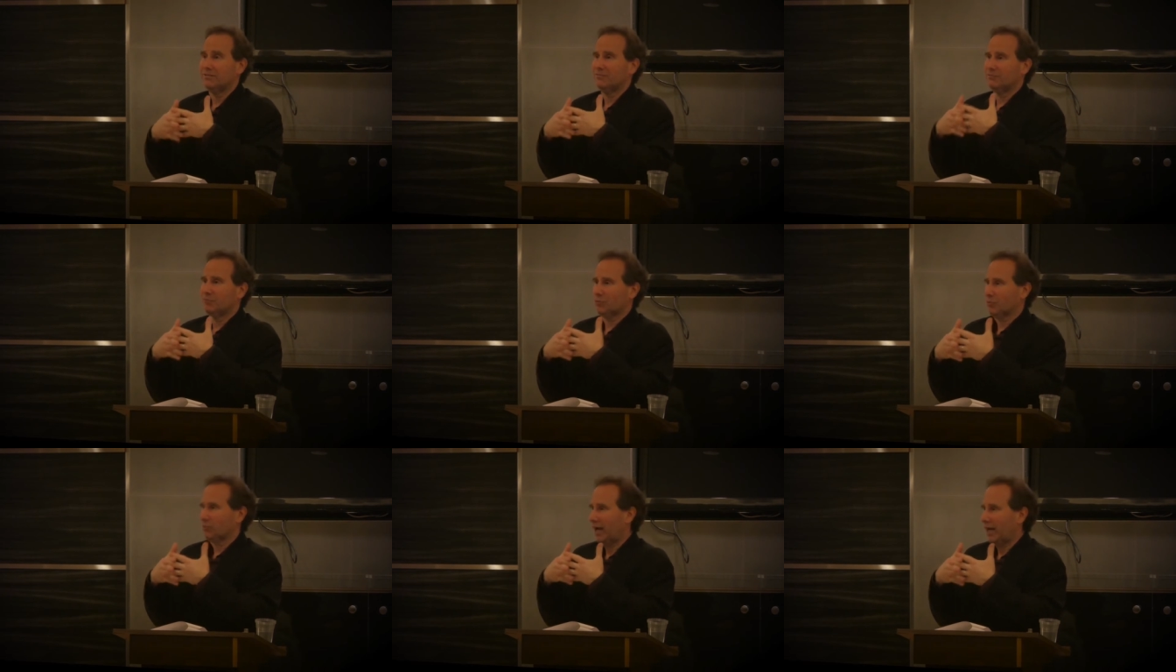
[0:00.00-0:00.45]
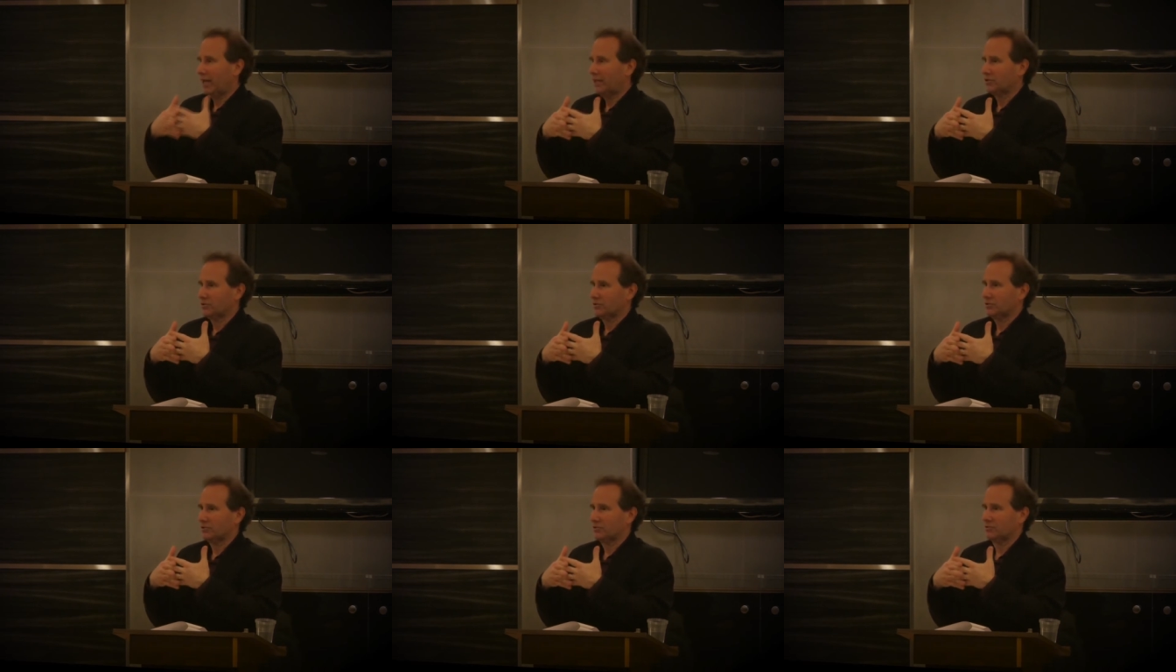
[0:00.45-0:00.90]
for
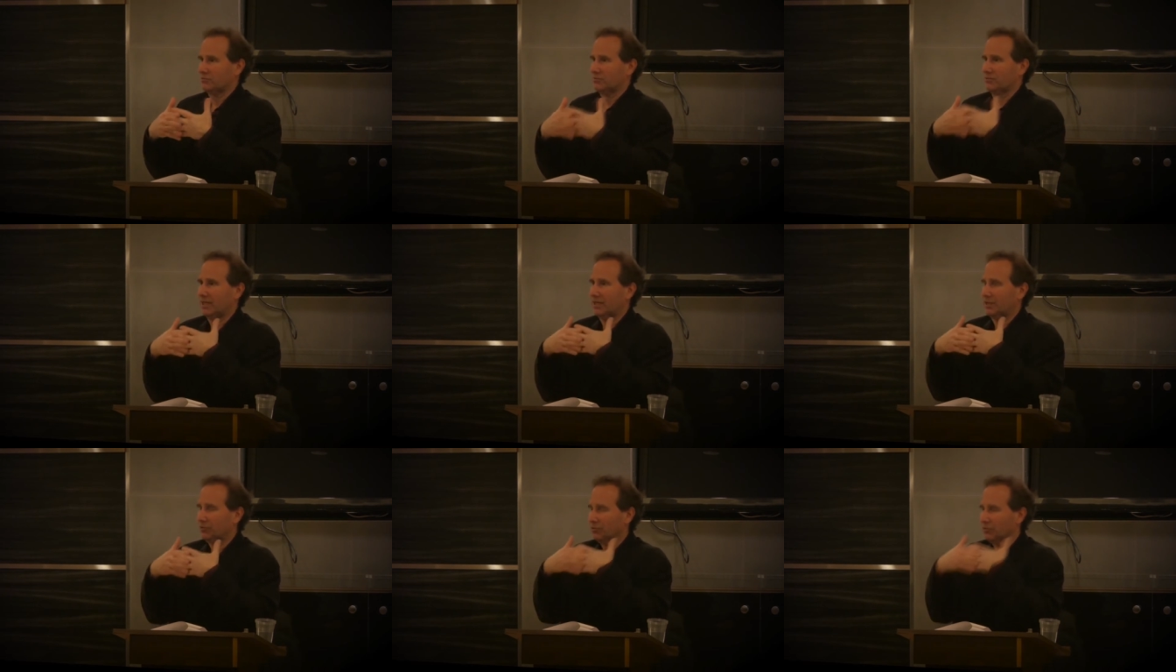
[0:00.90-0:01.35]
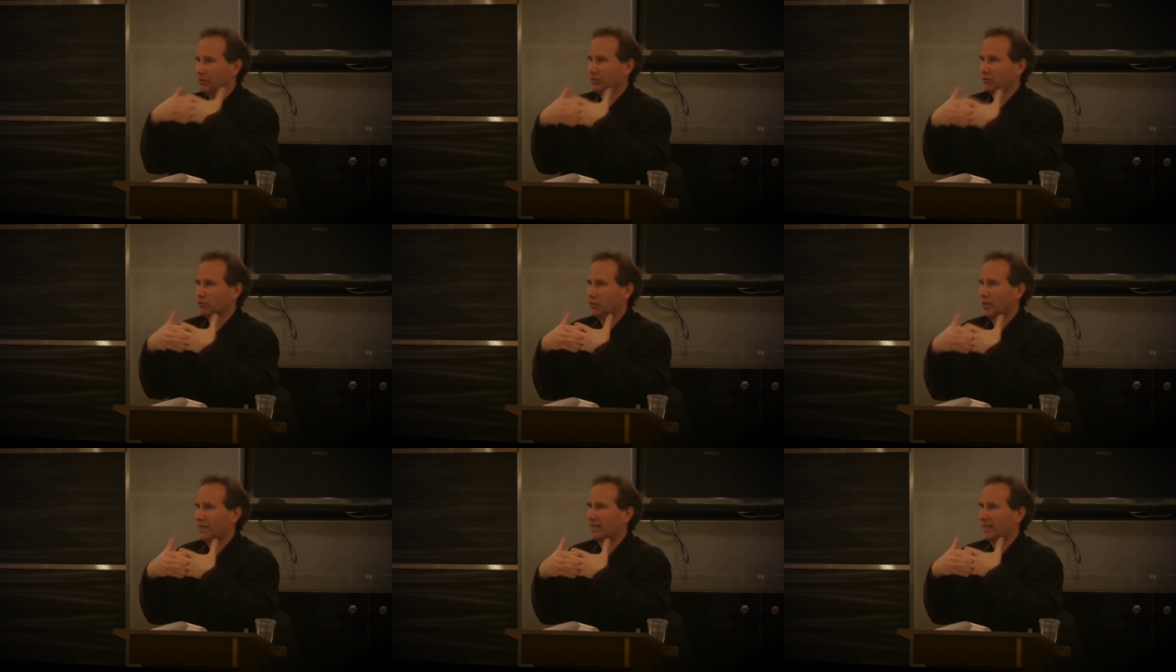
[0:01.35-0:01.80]
writers, right? You're
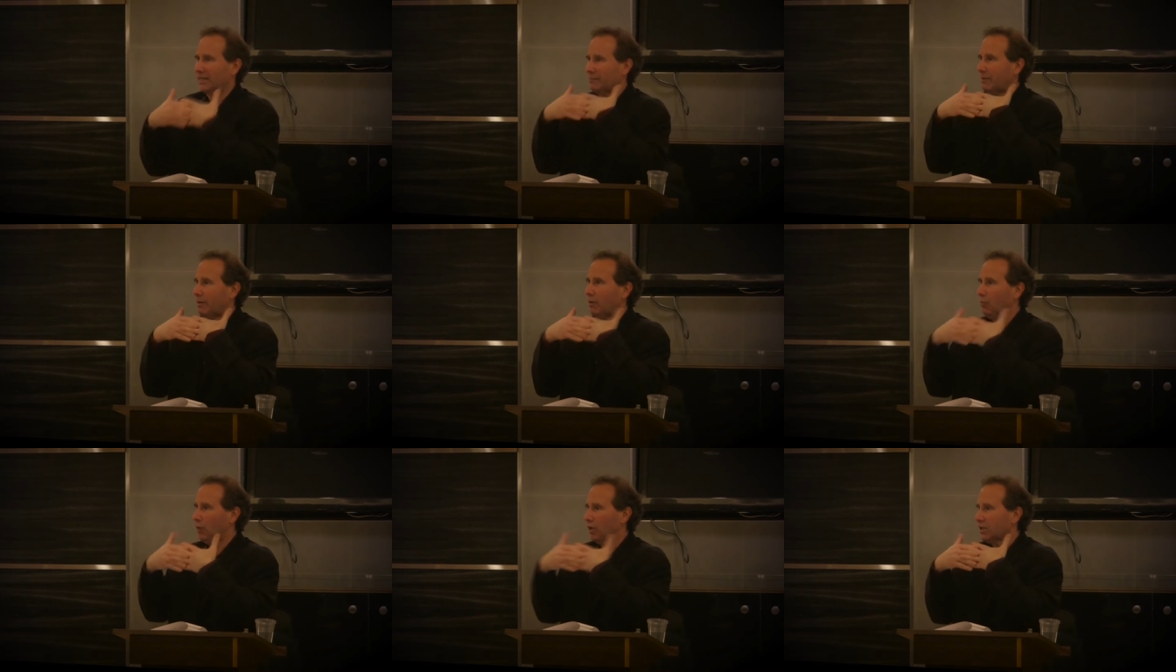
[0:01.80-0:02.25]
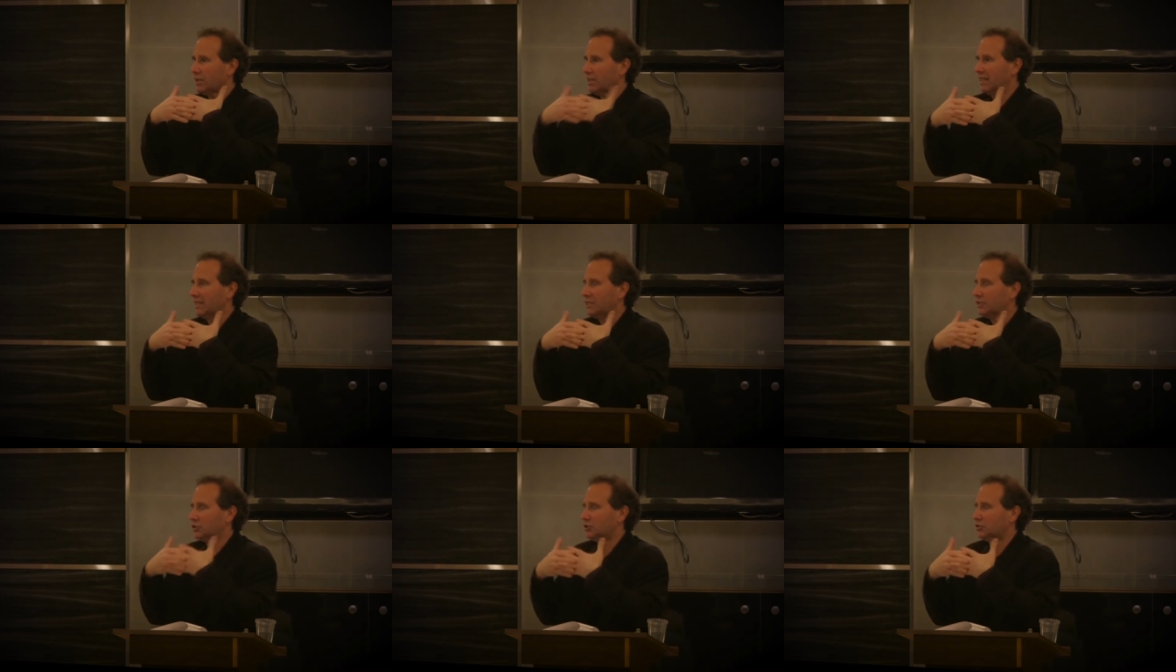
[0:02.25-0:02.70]
trying to think about what are
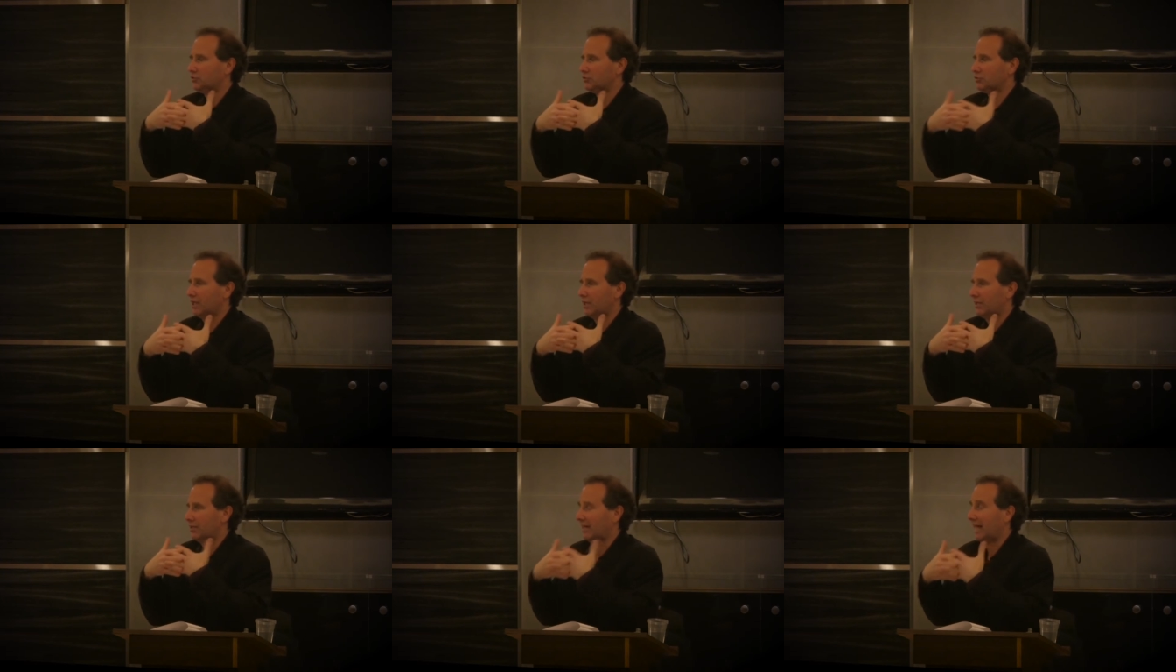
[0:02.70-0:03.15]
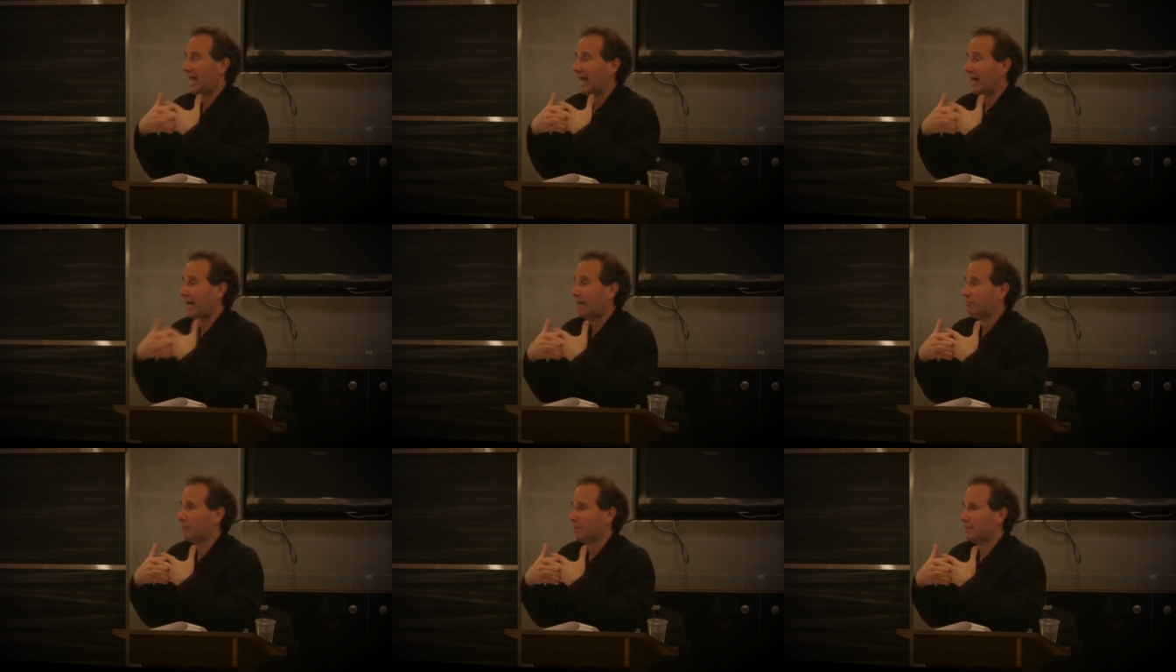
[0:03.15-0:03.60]
the issues that could
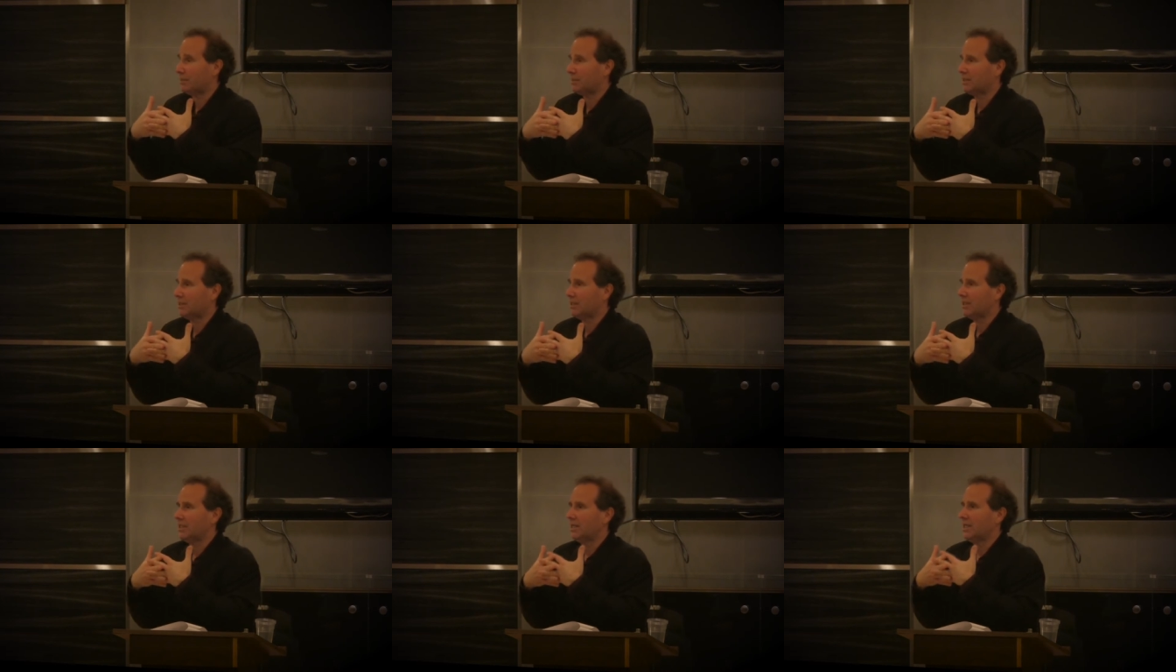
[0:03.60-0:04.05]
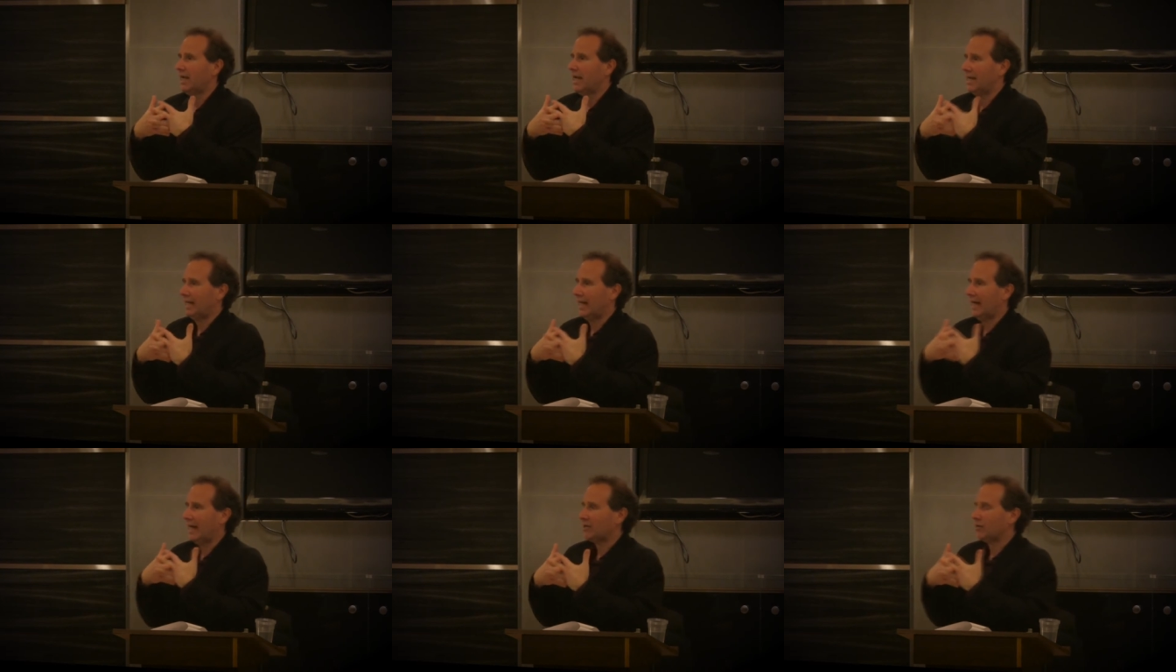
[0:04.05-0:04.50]
happen
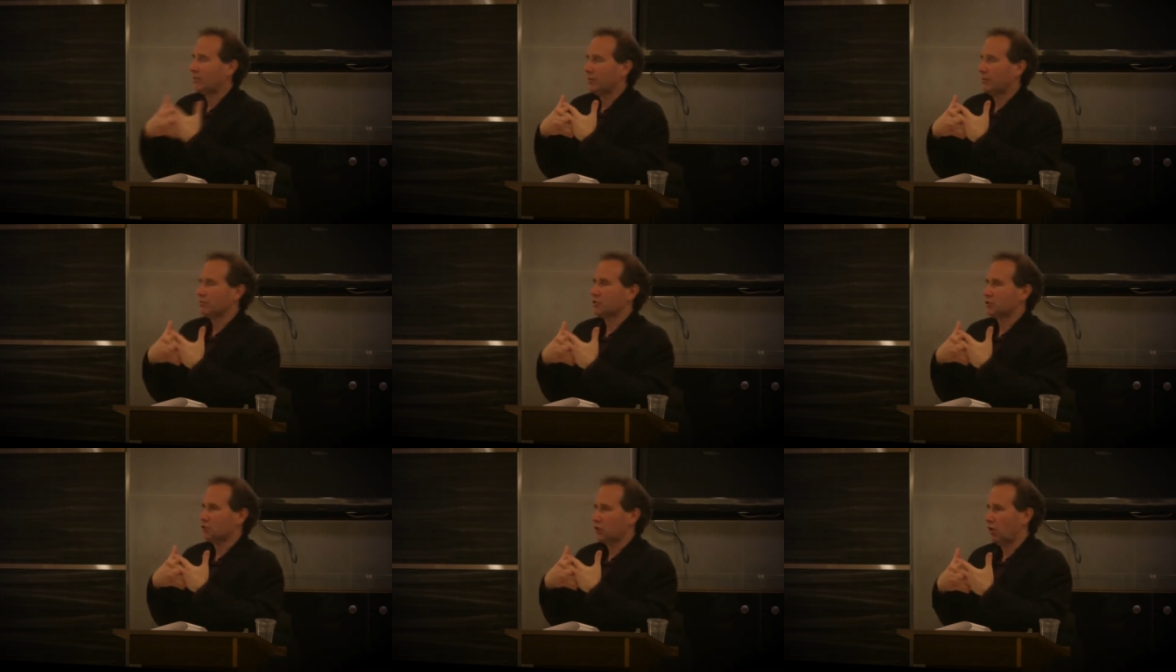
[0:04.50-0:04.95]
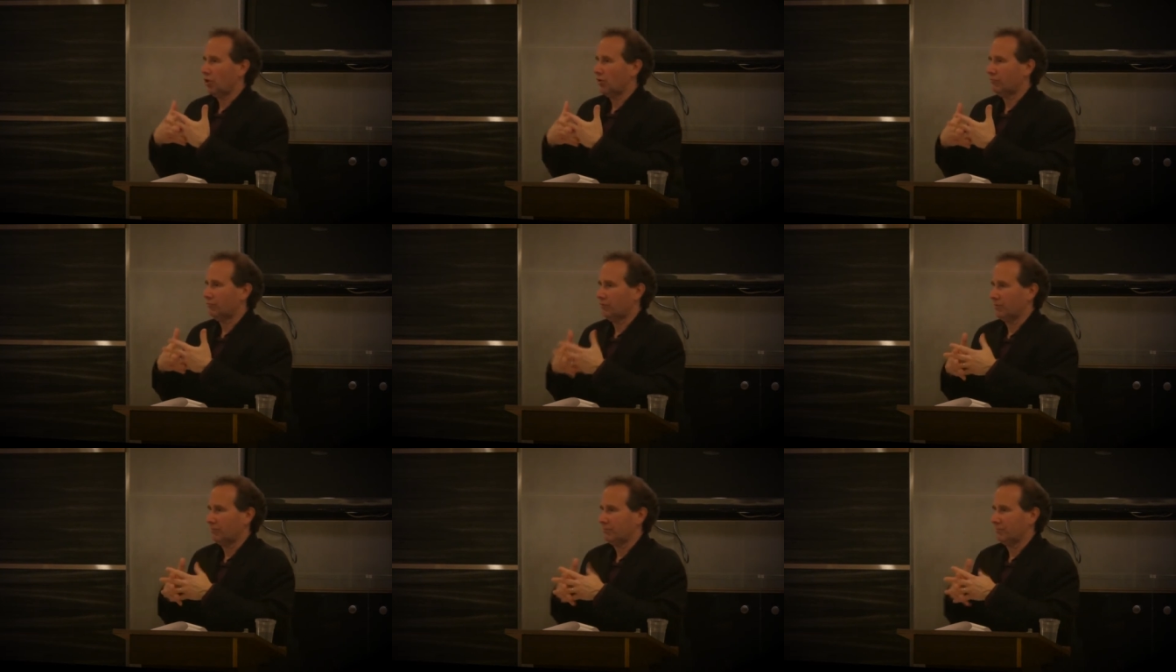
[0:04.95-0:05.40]
and how do we
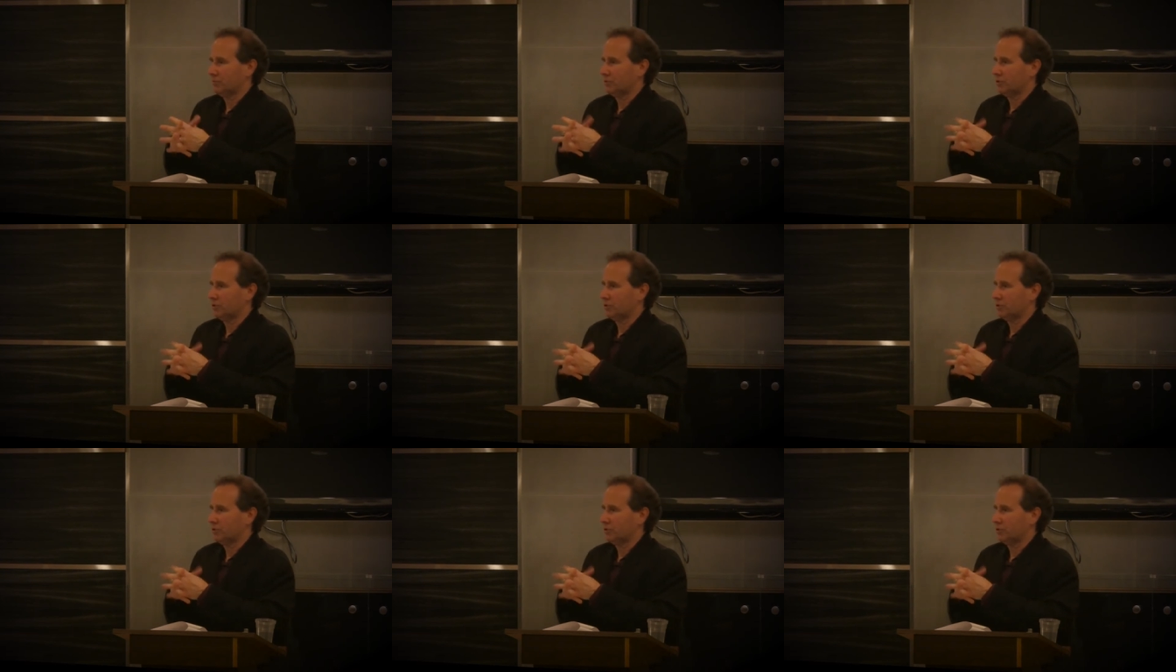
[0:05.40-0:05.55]
resolve them?